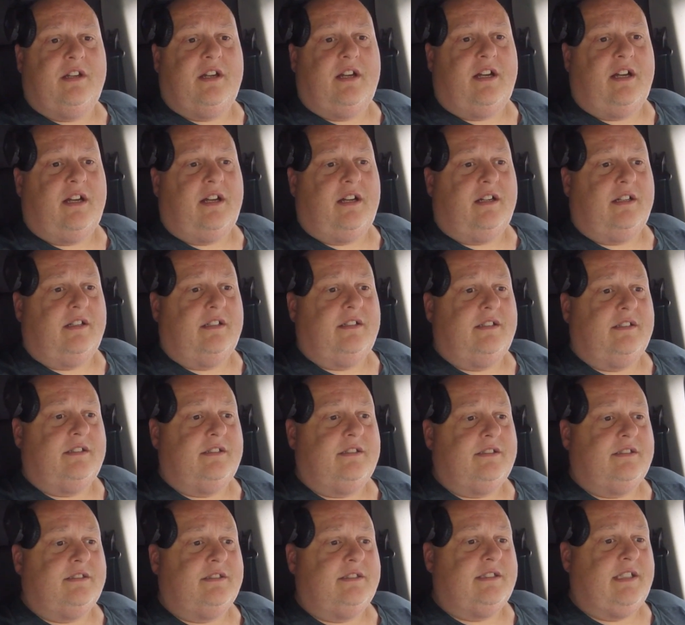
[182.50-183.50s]
Uh,
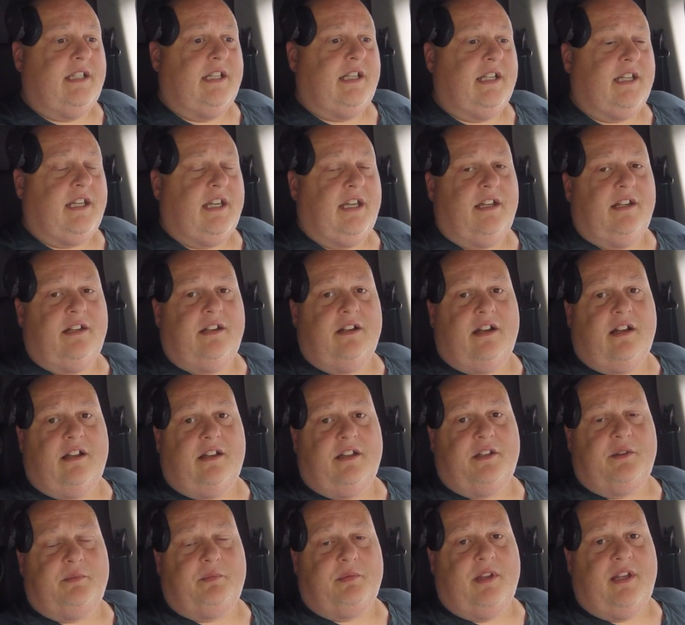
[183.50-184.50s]
and again,
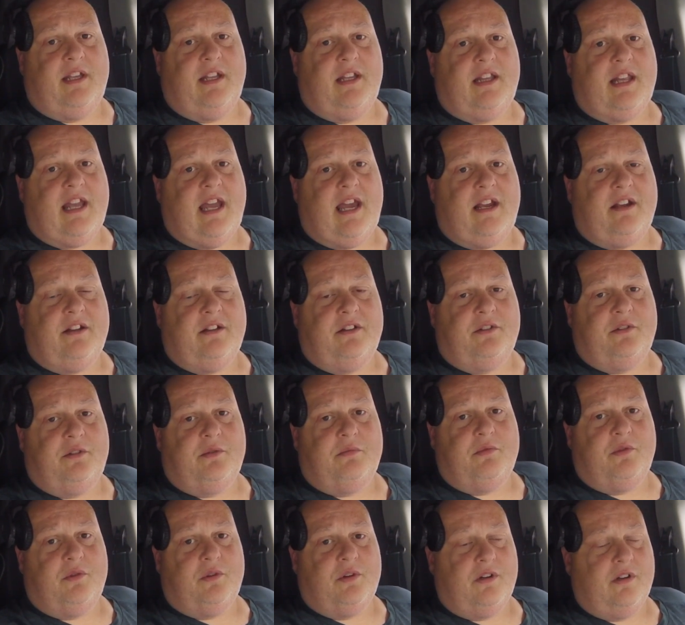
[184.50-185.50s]
I'll explain that a
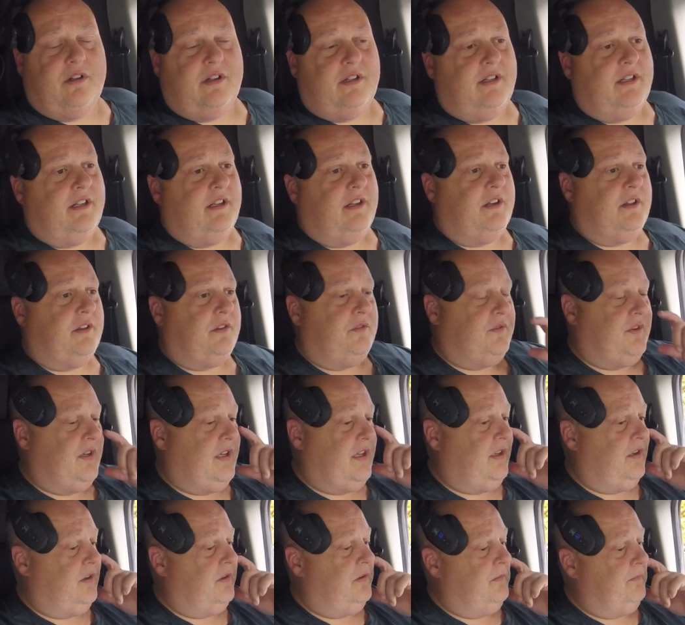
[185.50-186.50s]
little more in another
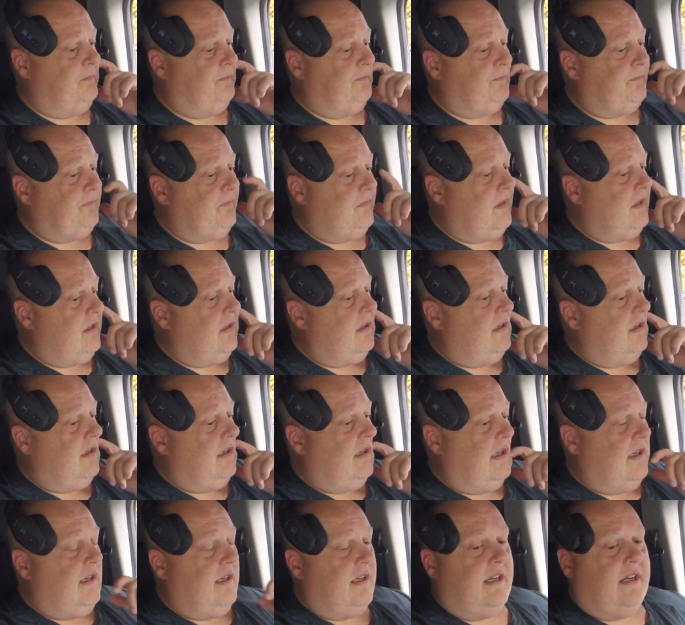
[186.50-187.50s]
video.
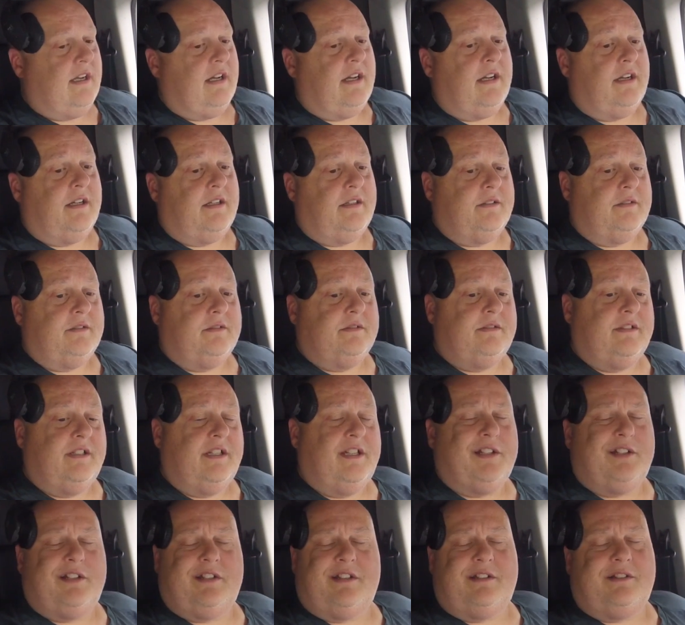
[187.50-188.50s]
Uh,
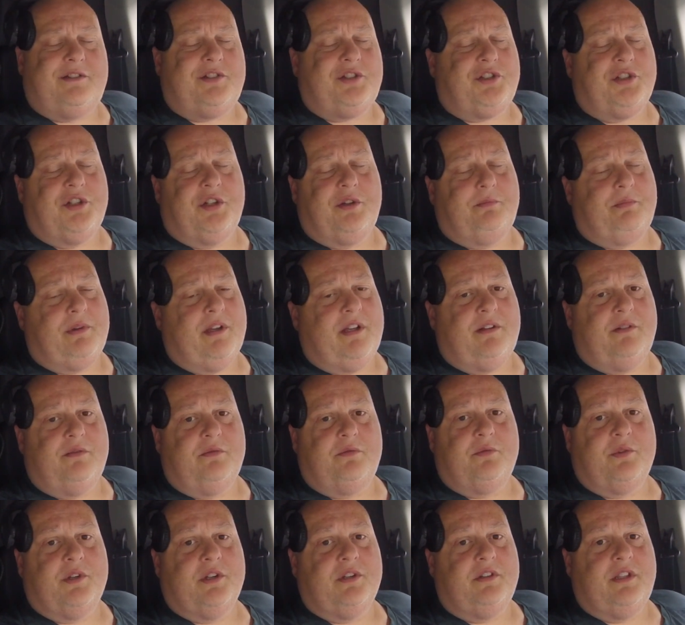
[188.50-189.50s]
it should have
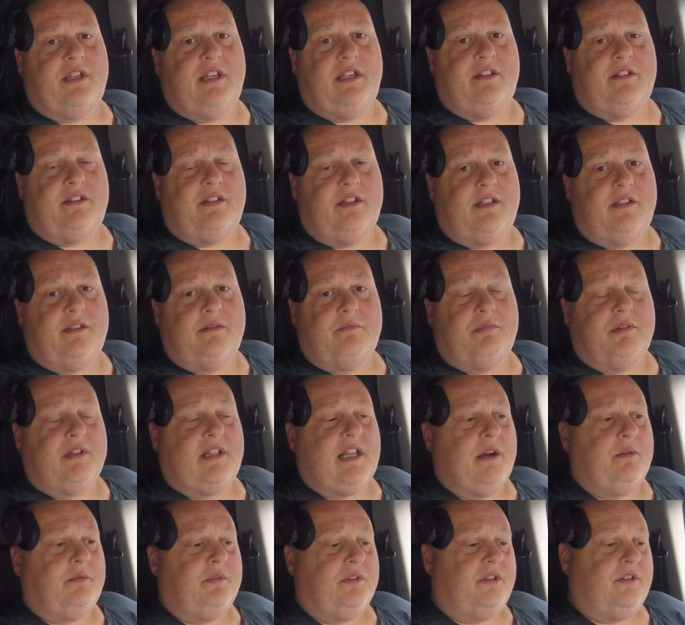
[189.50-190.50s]
been real easy,
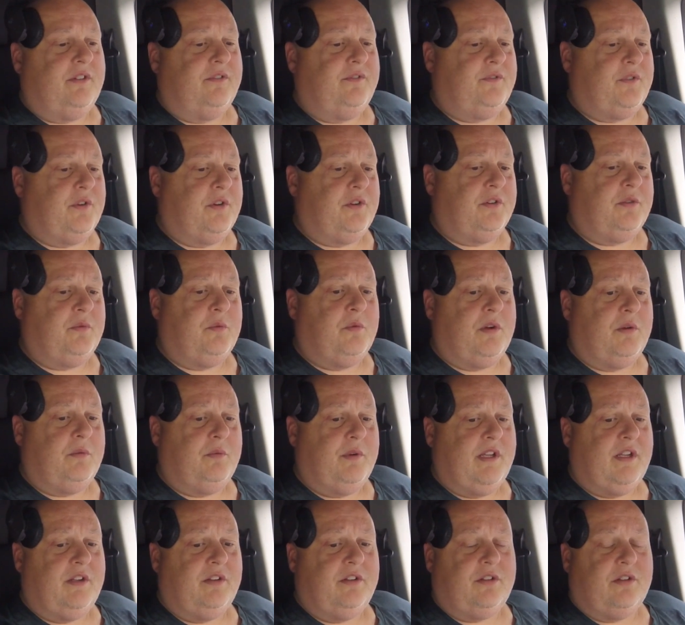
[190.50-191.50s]
but that was the first one
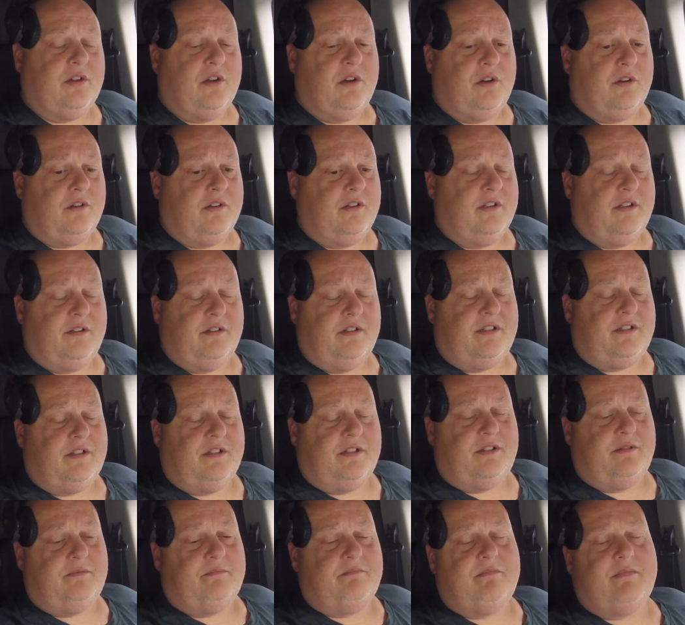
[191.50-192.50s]
we installed, and it
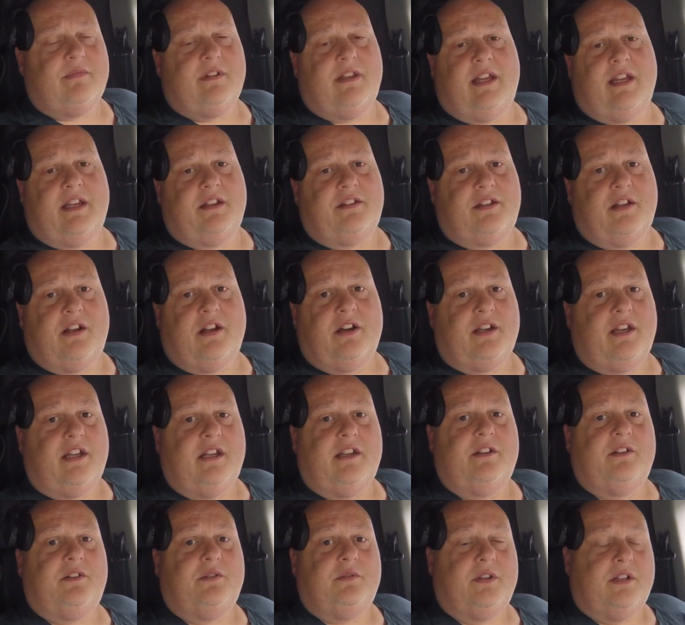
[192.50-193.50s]
just, like I said, I'll
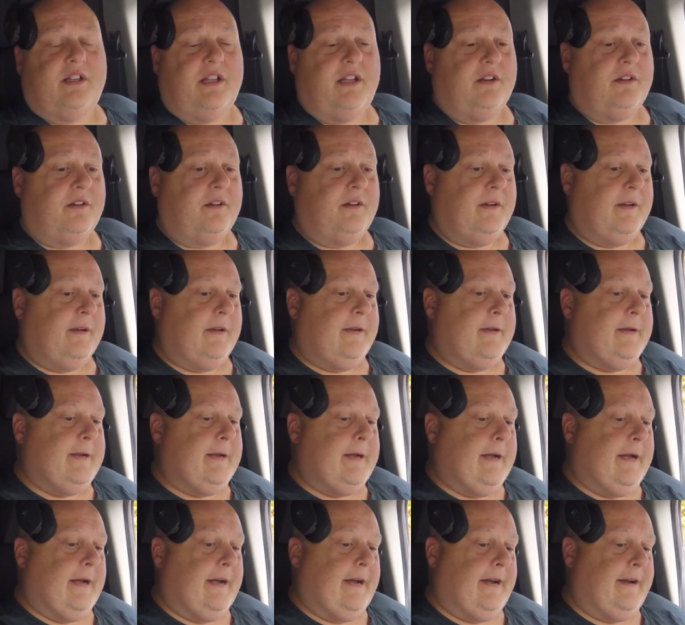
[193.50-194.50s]
get into it later.
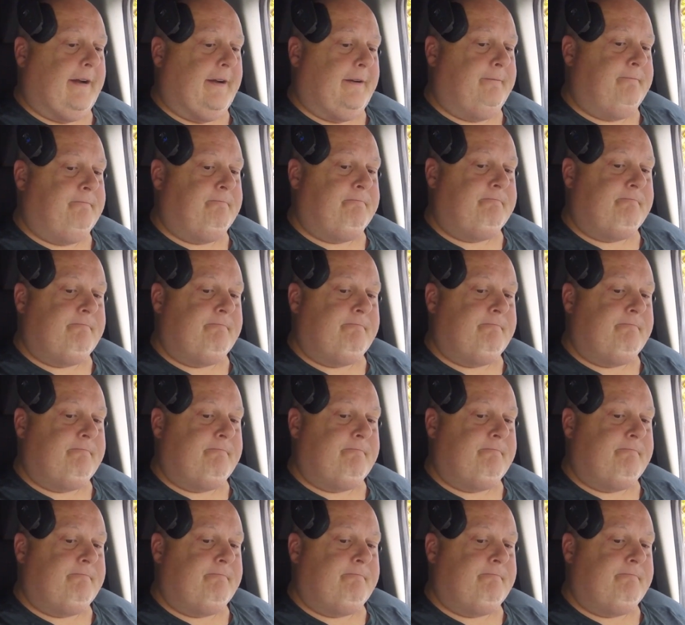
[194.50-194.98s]
Uh,